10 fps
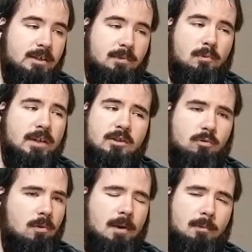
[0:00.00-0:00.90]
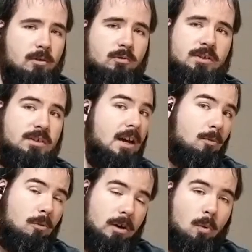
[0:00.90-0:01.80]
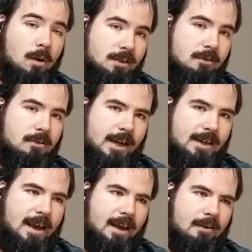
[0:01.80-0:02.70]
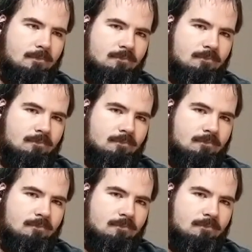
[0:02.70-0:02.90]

but we need to remember there was a time when it wasn't like that.